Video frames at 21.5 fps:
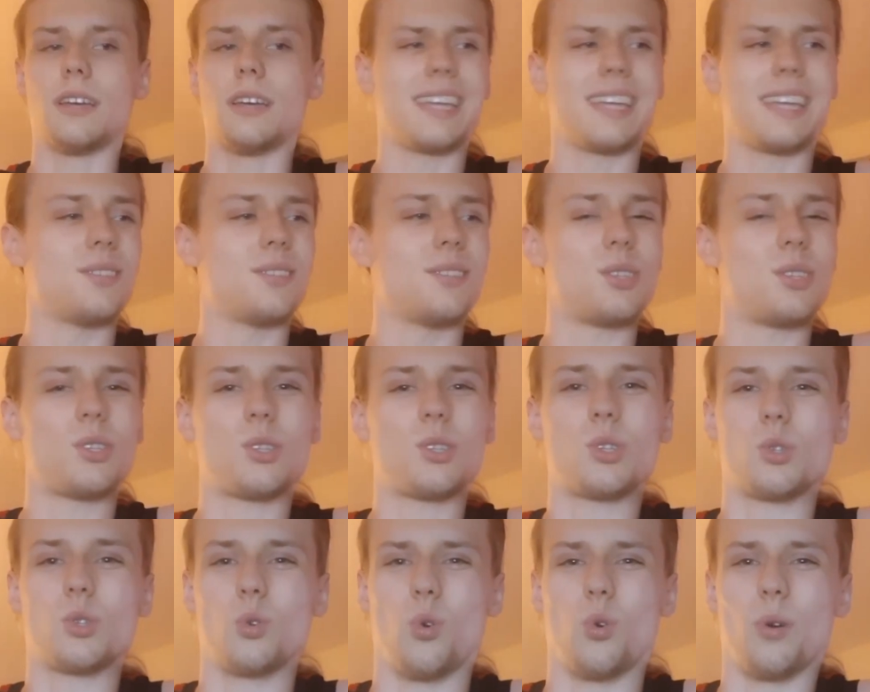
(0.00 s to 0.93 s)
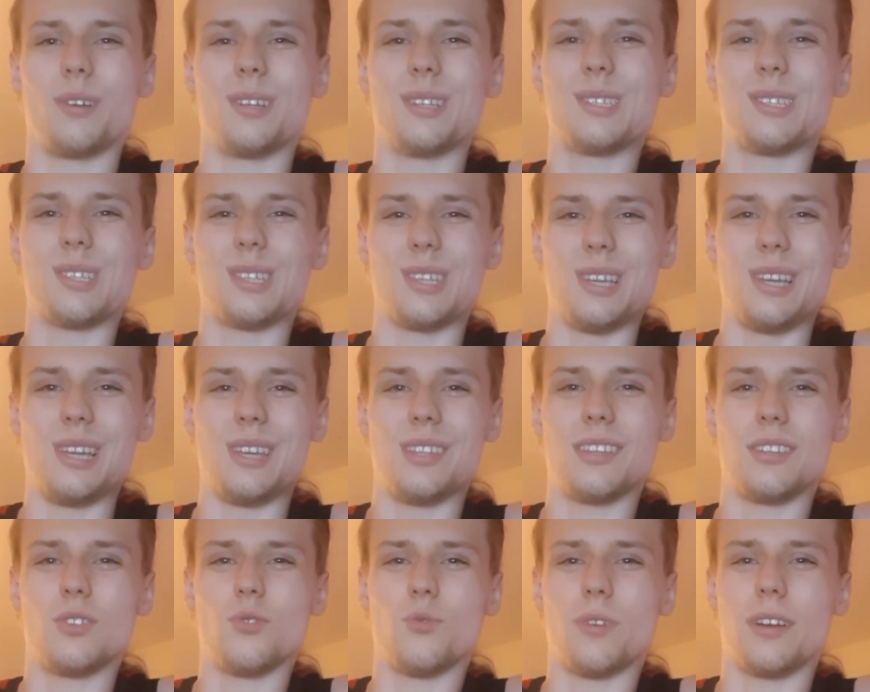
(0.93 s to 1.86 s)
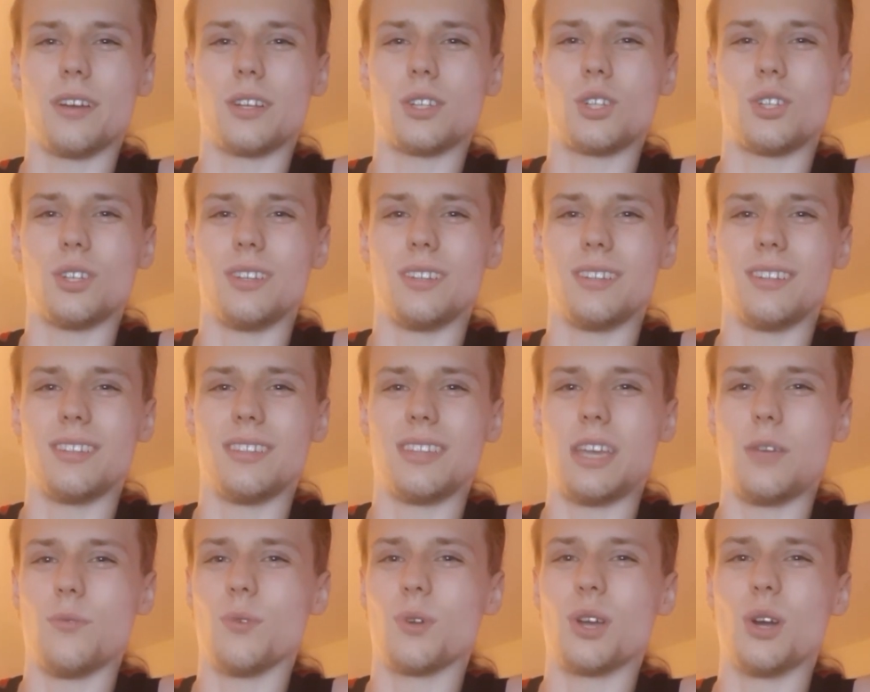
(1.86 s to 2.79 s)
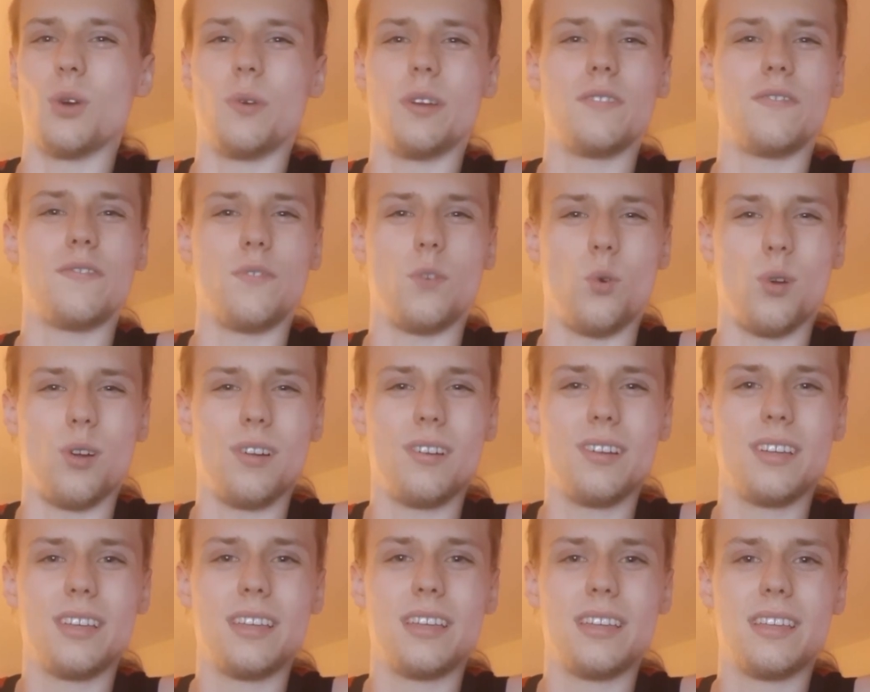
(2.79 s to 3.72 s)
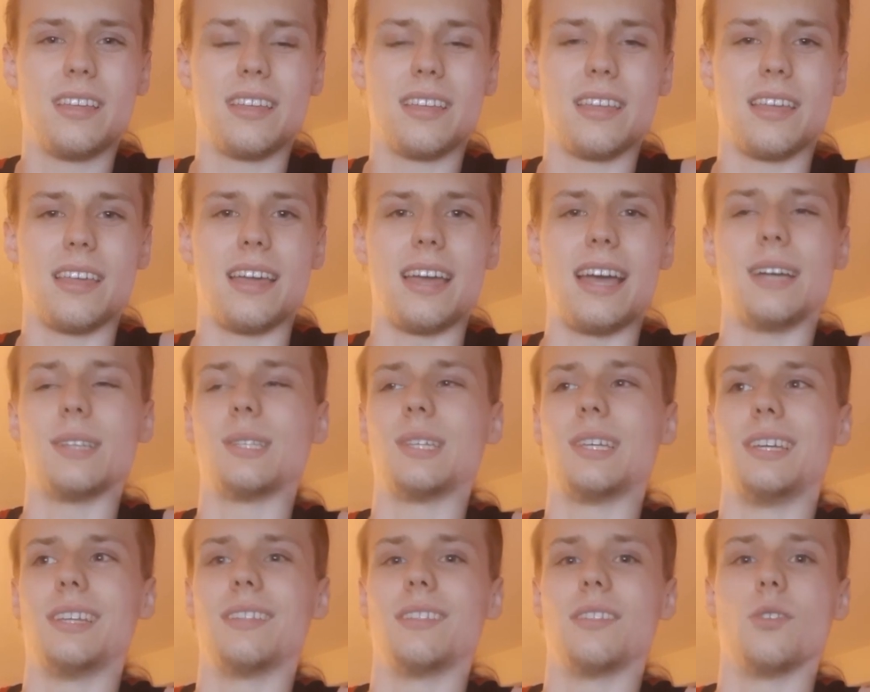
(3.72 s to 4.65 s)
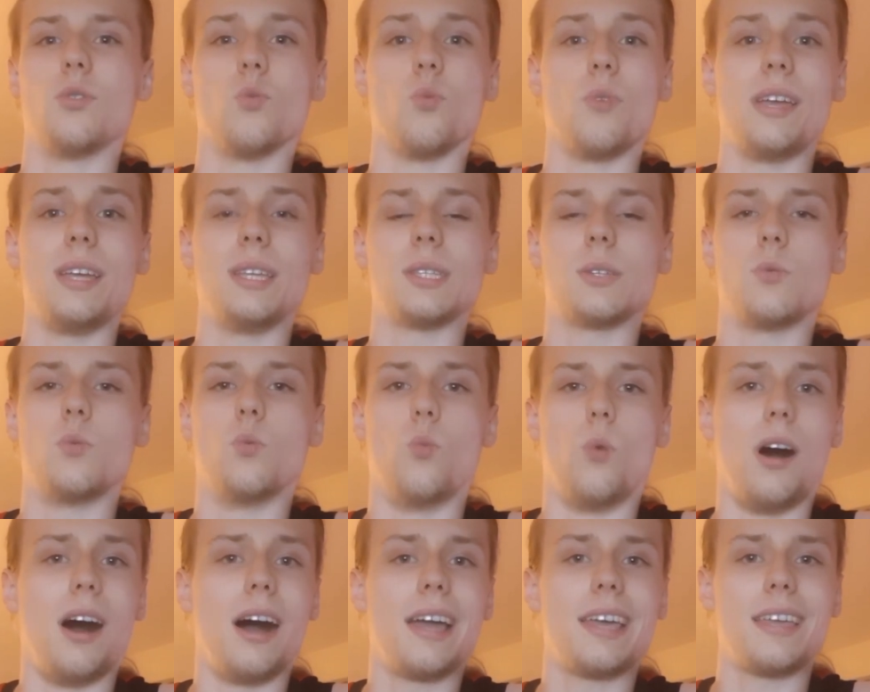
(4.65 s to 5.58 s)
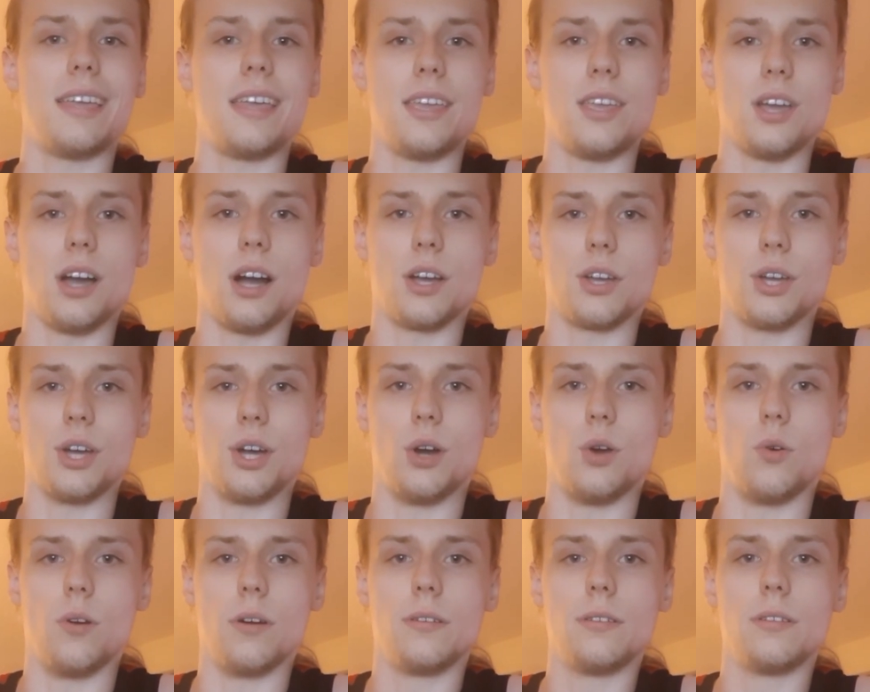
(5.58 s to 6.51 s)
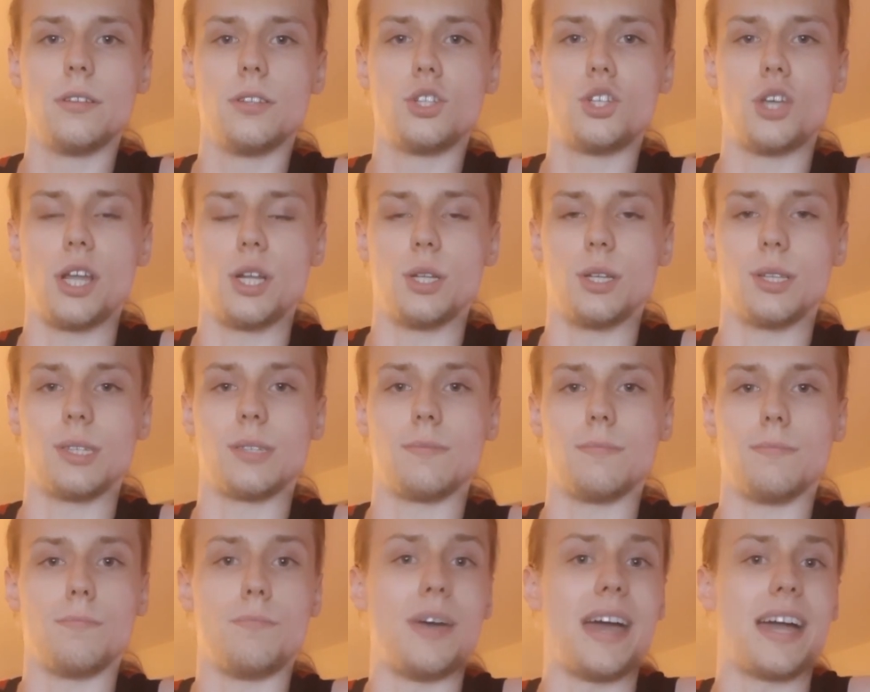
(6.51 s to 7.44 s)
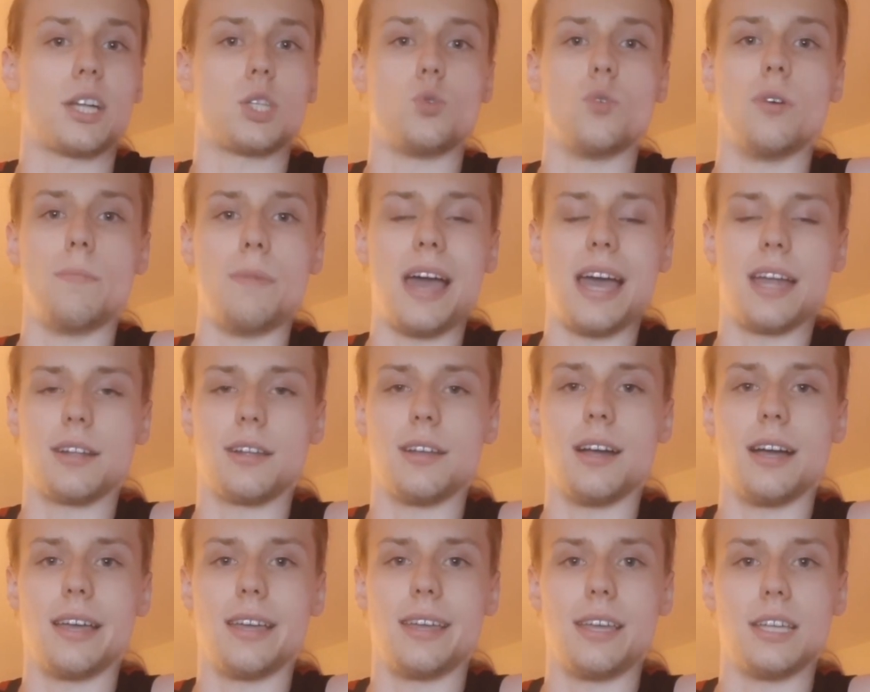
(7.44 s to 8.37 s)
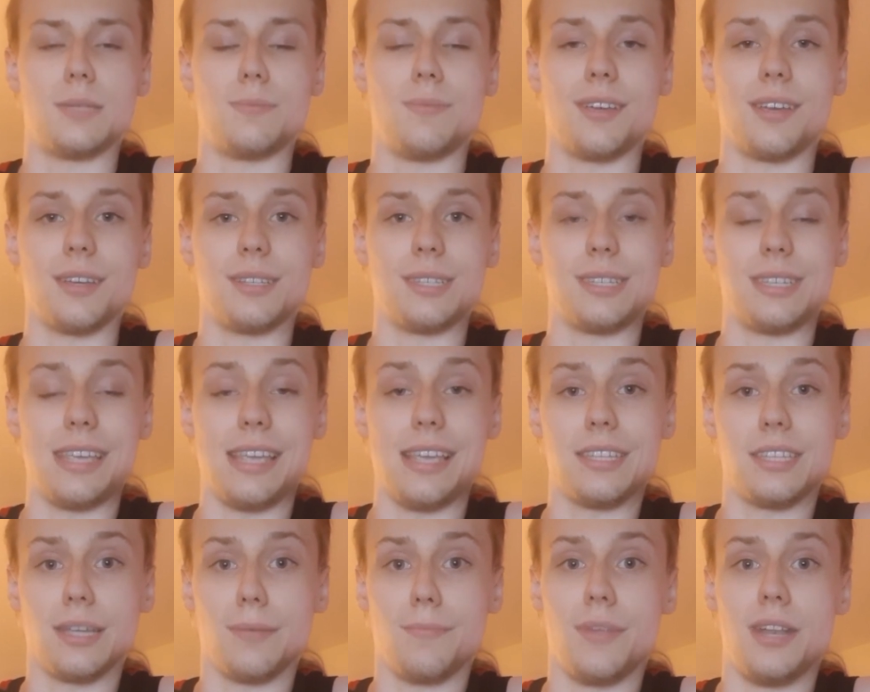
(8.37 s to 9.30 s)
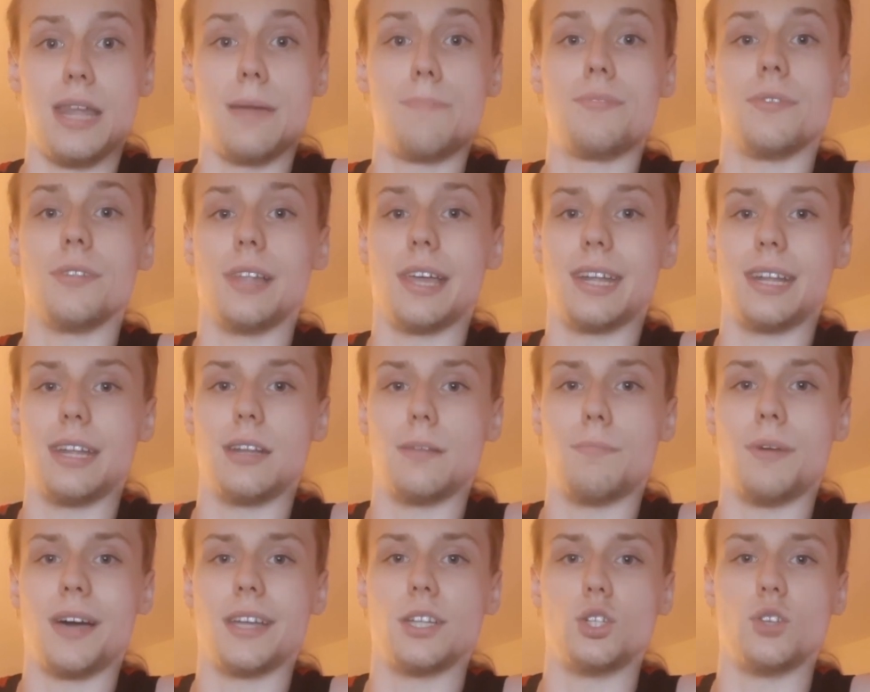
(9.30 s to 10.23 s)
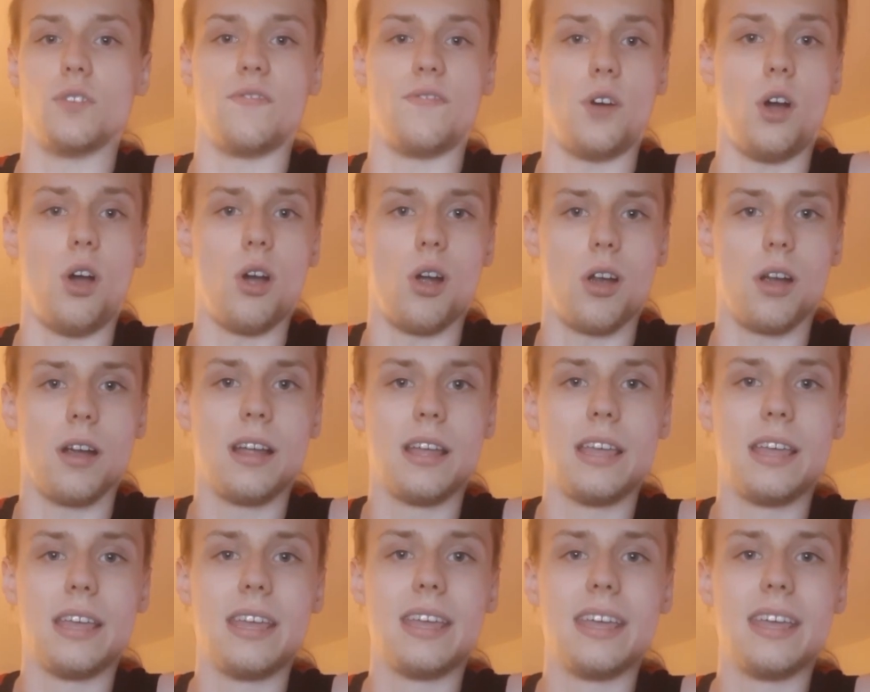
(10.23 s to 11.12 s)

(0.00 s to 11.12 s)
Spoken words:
I can sort of see the direction they were going for, as in the reason why Iago changes back to a bad guy is because he's easily manipulated by Jafar.